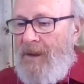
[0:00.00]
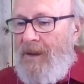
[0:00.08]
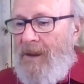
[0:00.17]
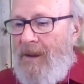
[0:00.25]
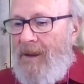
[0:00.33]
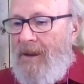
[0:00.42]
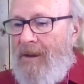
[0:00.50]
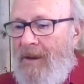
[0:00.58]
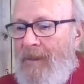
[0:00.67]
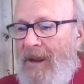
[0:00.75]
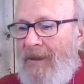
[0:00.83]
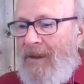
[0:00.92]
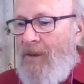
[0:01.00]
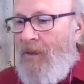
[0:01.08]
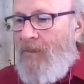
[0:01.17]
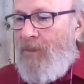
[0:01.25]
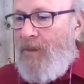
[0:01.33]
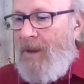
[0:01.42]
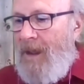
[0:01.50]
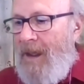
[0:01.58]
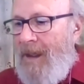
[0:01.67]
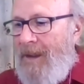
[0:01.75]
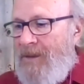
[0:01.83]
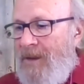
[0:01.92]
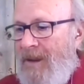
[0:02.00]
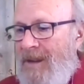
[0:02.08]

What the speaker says: about the over-reliance on